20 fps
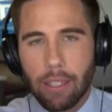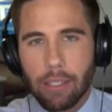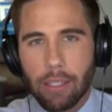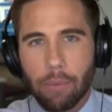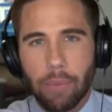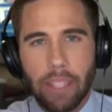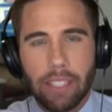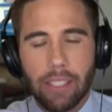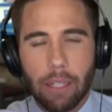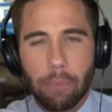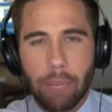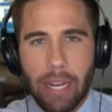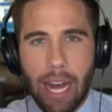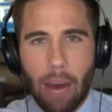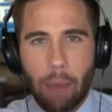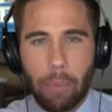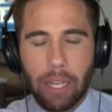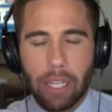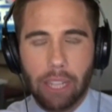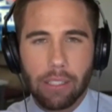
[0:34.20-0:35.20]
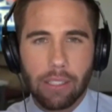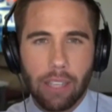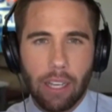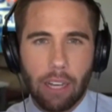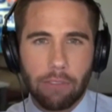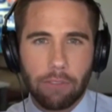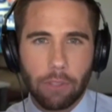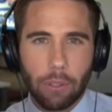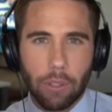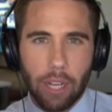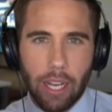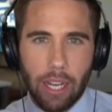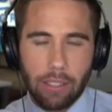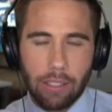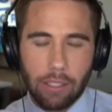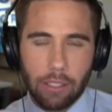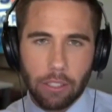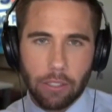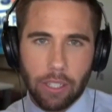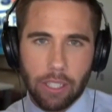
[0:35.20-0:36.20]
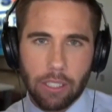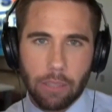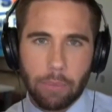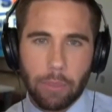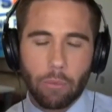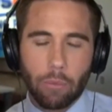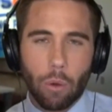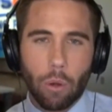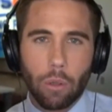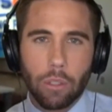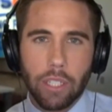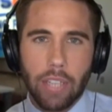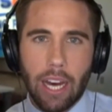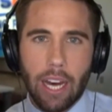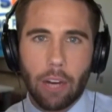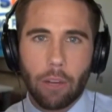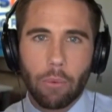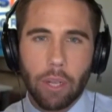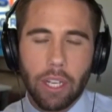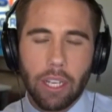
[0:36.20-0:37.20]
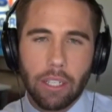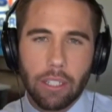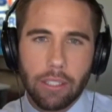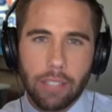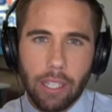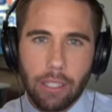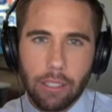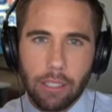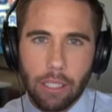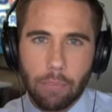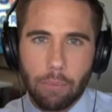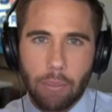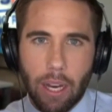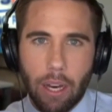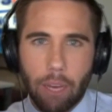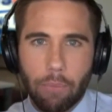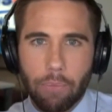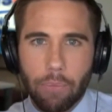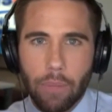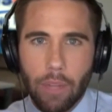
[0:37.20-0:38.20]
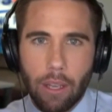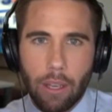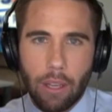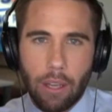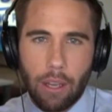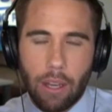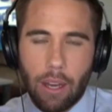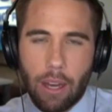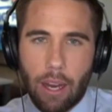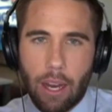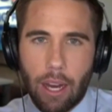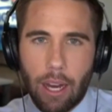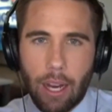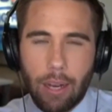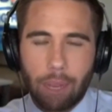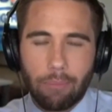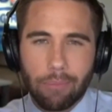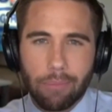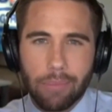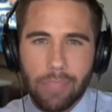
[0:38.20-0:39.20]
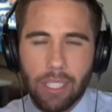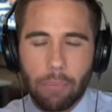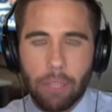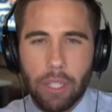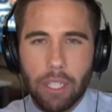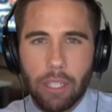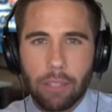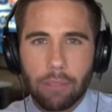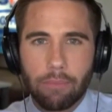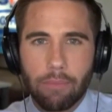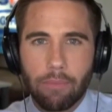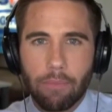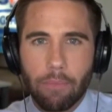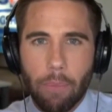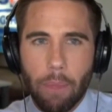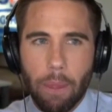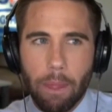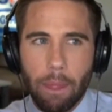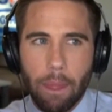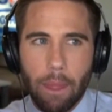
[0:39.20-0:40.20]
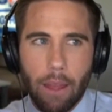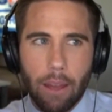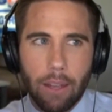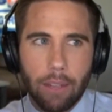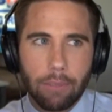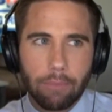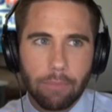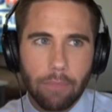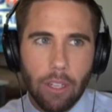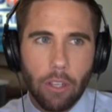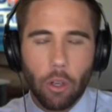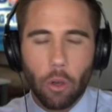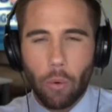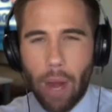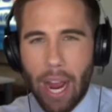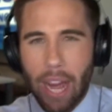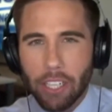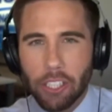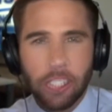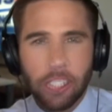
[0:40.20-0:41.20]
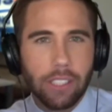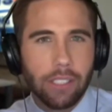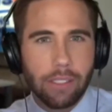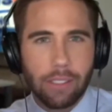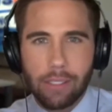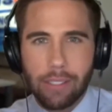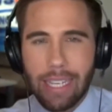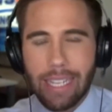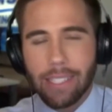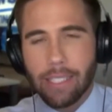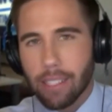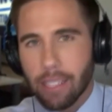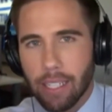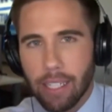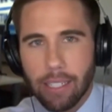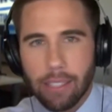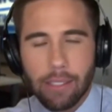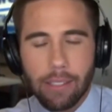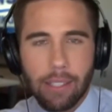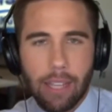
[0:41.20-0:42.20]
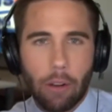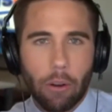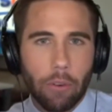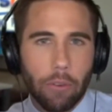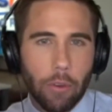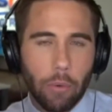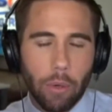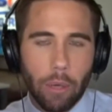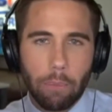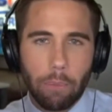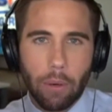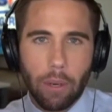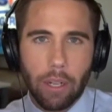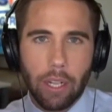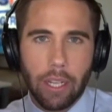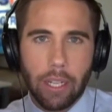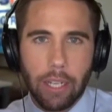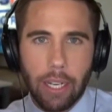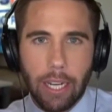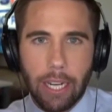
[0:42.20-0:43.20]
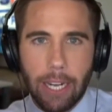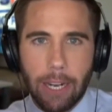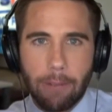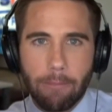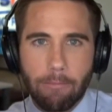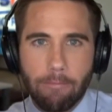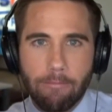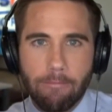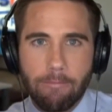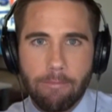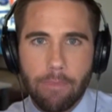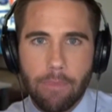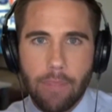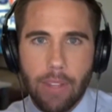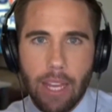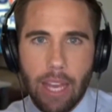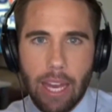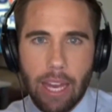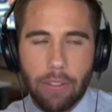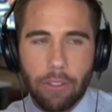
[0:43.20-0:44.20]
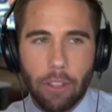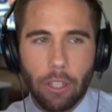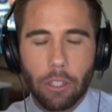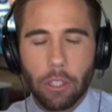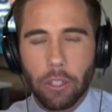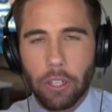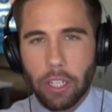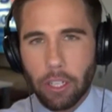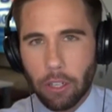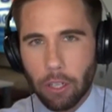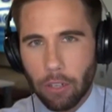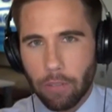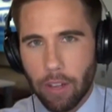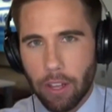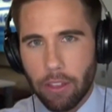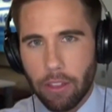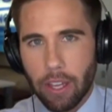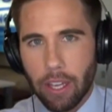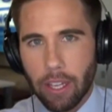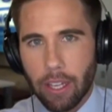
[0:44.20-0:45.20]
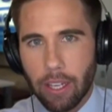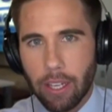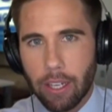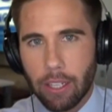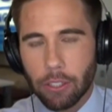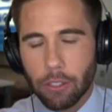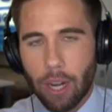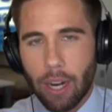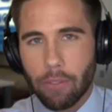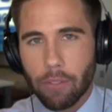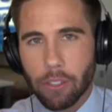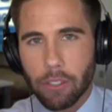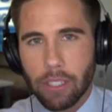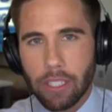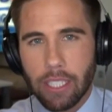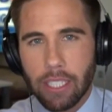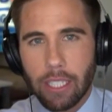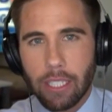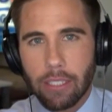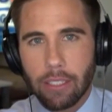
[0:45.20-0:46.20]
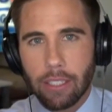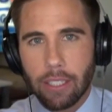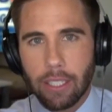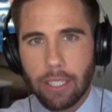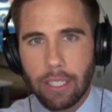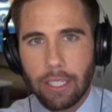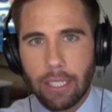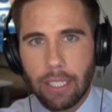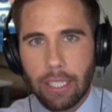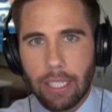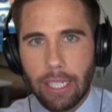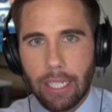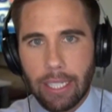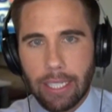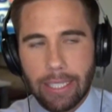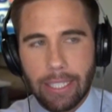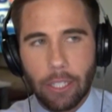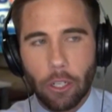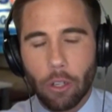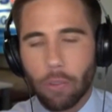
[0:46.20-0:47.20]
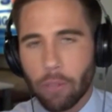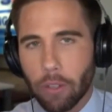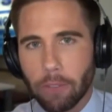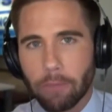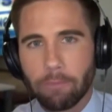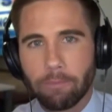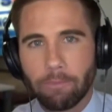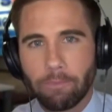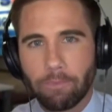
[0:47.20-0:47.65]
some things that have been happening in South Florida as the trains have been rolled out. What can you tell us about um, some of the crashes, incidents, however you want to put it, um, and the learning curve I think drivers need to uh, get over?